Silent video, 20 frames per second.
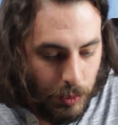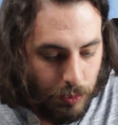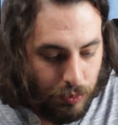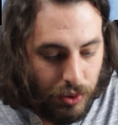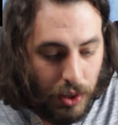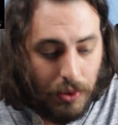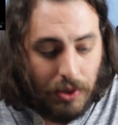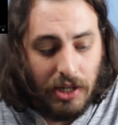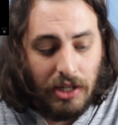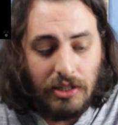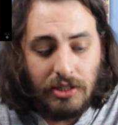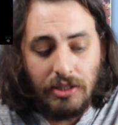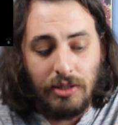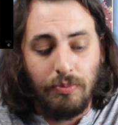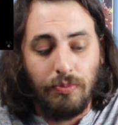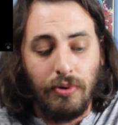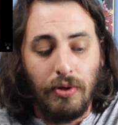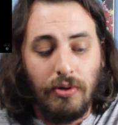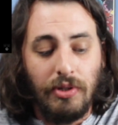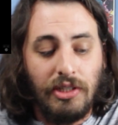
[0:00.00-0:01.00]
Proteus
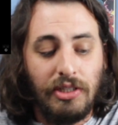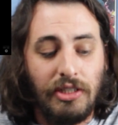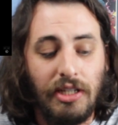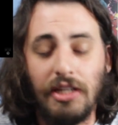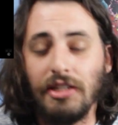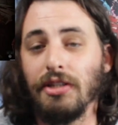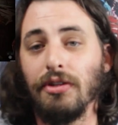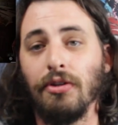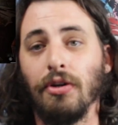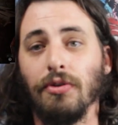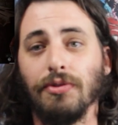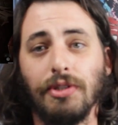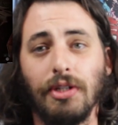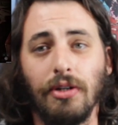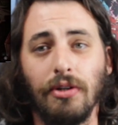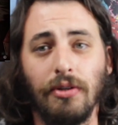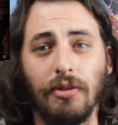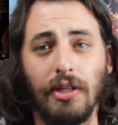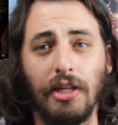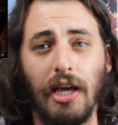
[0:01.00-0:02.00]
goes
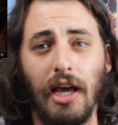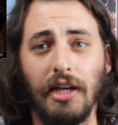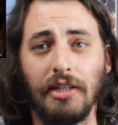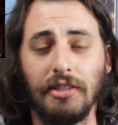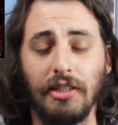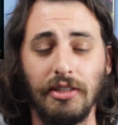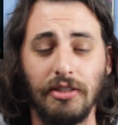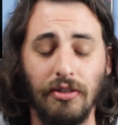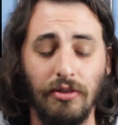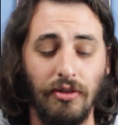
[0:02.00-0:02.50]
into early access